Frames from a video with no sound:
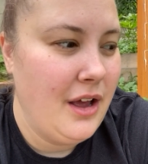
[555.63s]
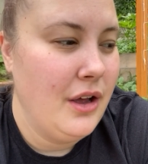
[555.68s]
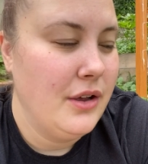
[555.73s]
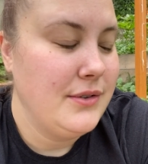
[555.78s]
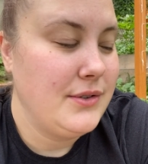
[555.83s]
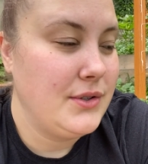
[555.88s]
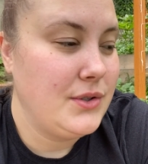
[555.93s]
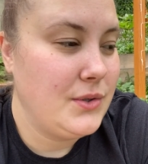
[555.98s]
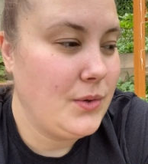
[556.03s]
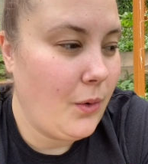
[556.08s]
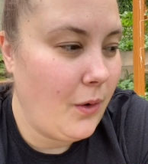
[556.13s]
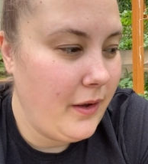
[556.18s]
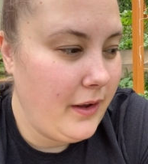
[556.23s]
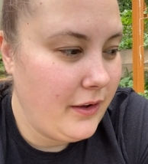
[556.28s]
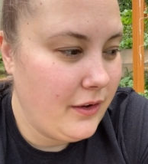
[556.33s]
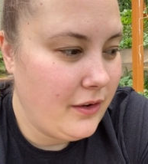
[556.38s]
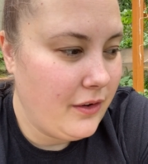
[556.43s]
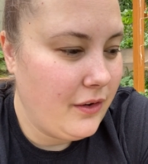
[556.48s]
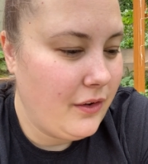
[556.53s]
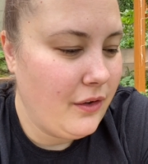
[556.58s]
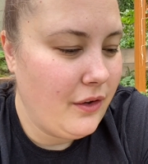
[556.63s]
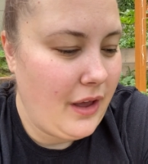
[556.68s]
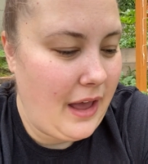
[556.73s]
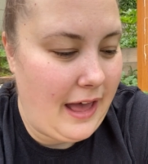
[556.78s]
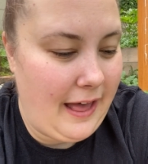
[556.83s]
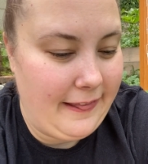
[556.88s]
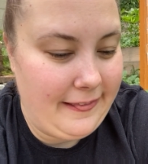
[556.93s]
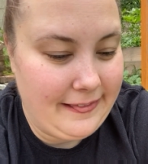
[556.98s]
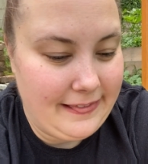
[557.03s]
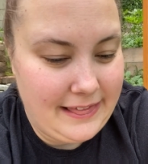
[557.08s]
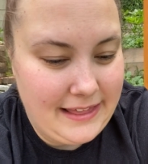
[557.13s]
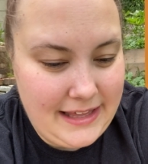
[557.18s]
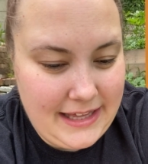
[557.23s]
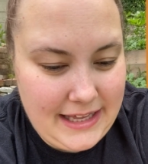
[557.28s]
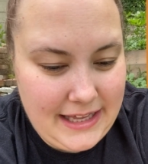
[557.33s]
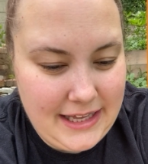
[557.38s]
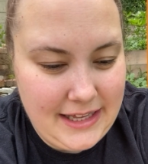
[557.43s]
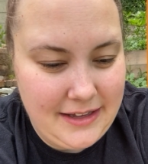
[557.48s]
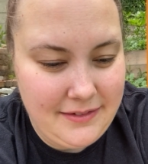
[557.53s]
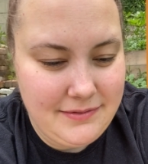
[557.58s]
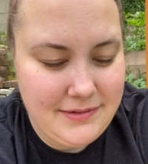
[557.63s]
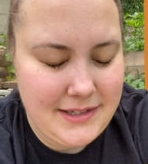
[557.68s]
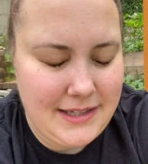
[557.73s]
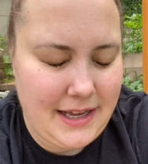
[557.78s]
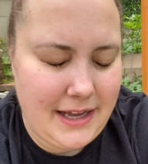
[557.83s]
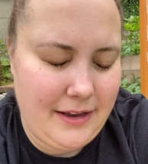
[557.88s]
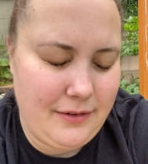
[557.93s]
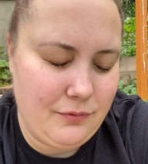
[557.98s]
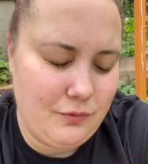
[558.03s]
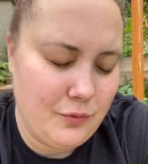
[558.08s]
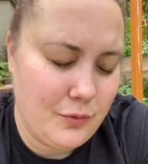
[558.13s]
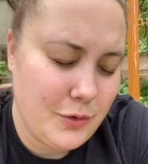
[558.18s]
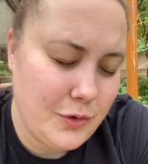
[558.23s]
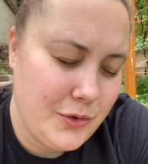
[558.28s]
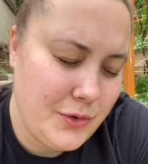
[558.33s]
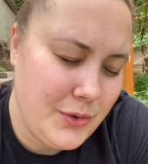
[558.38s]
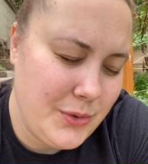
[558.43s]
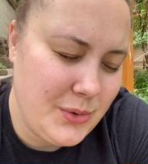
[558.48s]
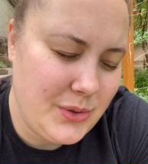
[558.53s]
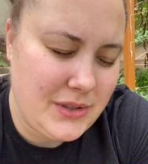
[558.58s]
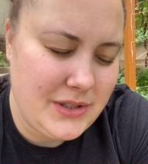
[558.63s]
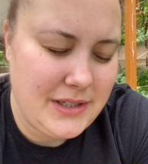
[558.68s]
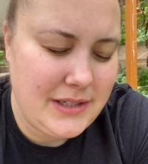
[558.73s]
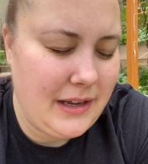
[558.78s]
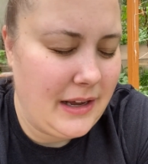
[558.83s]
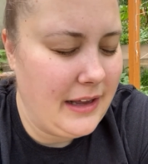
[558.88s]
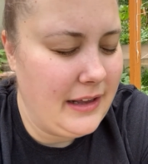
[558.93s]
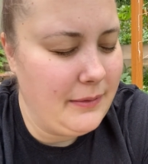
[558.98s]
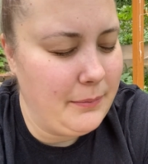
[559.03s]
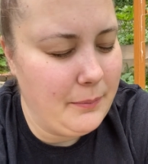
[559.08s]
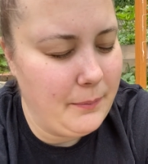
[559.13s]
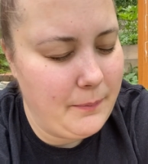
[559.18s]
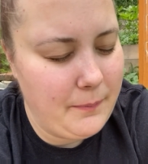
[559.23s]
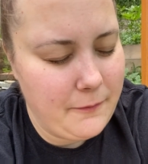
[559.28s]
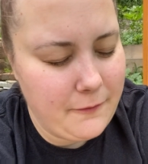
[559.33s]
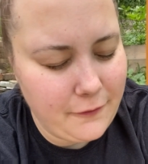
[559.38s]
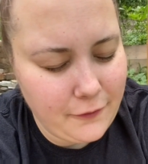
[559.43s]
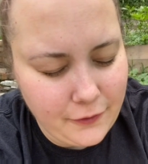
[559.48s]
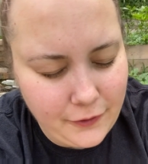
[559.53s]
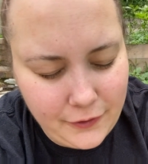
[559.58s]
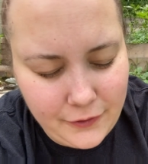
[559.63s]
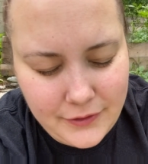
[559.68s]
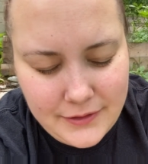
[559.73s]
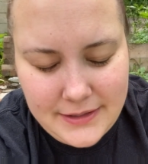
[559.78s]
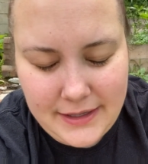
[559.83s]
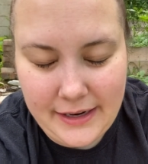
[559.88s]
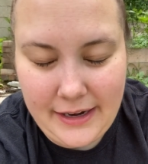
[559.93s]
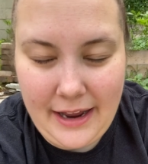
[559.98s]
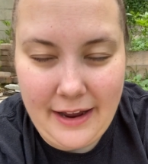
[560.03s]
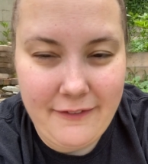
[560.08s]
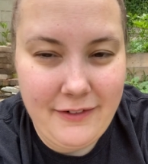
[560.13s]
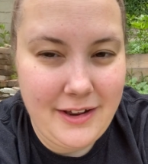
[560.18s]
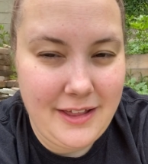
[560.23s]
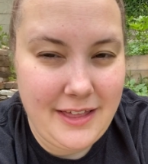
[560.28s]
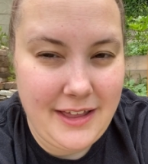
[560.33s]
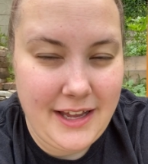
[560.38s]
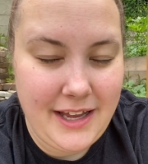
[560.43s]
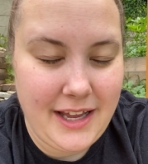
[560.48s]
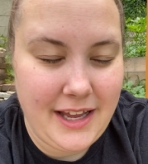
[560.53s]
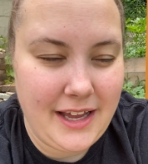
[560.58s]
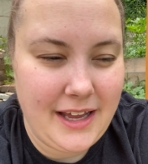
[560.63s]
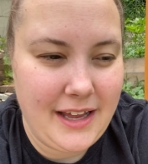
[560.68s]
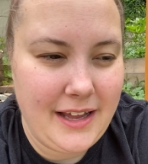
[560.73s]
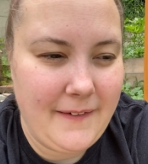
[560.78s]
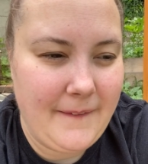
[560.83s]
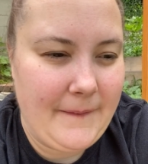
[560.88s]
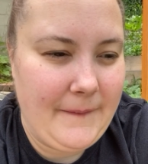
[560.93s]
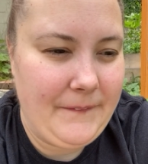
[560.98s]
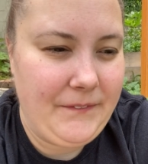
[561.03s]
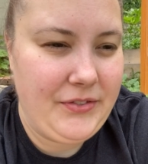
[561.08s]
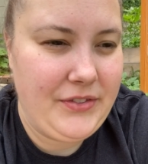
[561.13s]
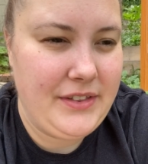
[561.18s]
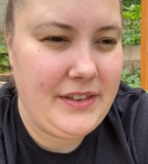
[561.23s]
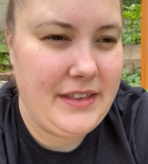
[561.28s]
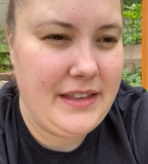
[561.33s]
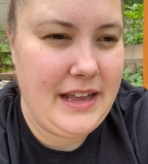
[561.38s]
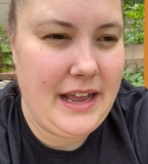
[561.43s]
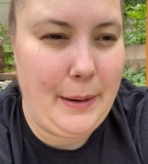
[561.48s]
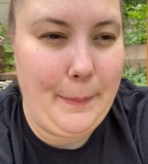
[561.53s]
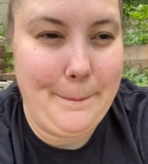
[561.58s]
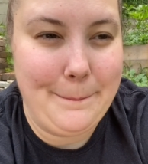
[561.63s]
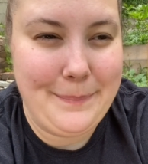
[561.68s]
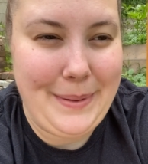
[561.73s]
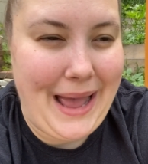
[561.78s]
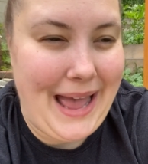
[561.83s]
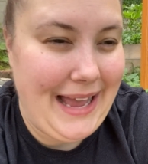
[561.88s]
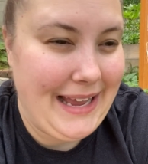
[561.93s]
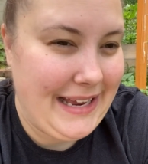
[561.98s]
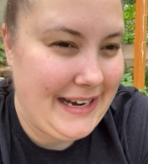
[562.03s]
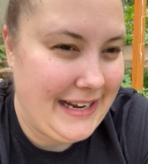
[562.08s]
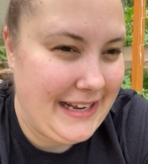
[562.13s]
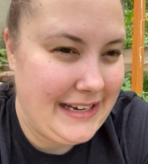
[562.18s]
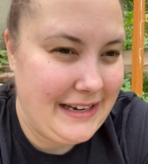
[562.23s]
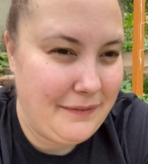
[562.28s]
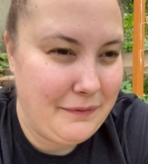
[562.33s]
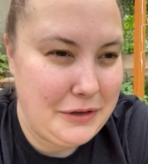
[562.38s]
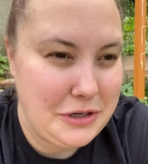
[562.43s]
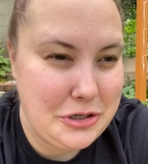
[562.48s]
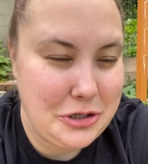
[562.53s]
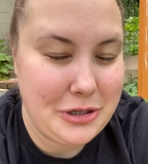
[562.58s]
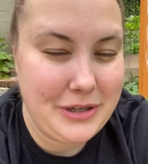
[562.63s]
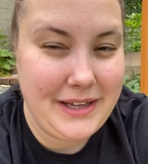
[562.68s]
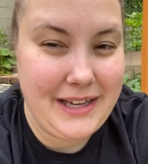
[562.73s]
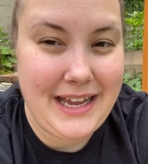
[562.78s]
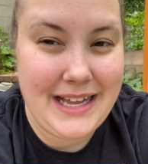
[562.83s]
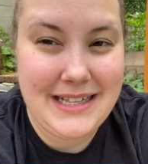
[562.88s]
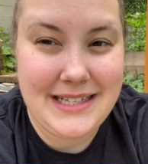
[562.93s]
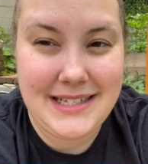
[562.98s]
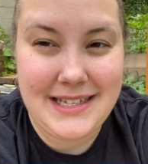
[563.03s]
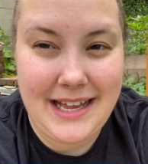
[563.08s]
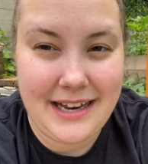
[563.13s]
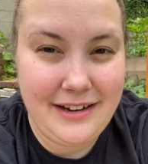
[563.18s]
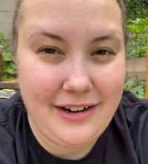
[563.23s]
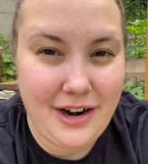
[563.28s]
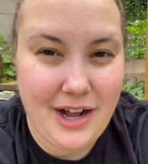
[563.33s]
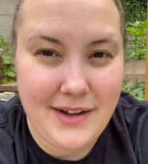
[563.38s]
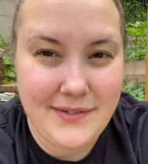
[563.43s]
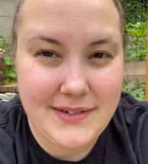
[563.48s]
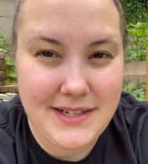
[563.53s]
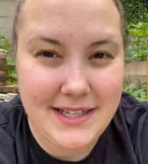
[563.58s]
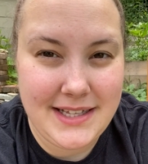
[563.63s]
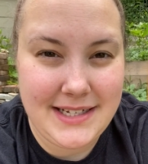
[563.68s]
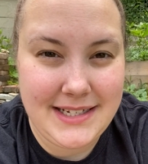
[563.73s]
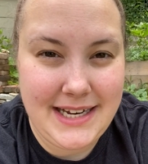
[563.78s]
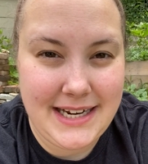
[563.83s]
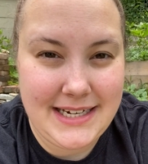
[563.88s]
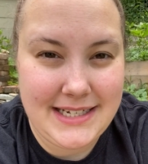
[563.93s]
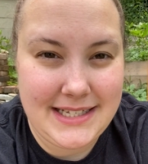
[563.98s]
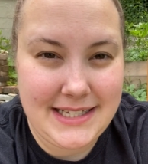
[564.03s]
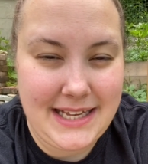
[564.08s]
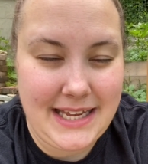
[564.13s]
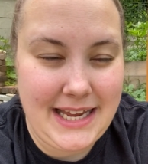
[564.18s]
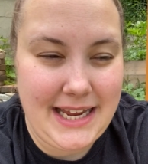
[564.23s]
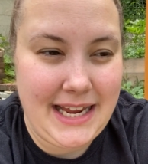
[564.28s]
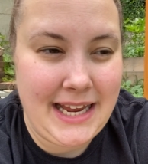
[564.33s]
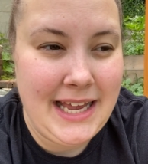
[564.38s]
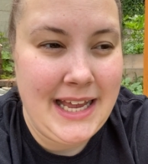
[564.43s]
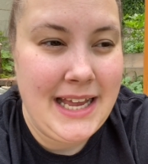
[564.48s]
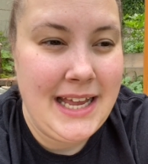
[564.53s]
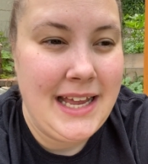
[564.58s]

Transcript: soil and leaves and roots and fruits and everything and bag it individually and send it off to the Tennessee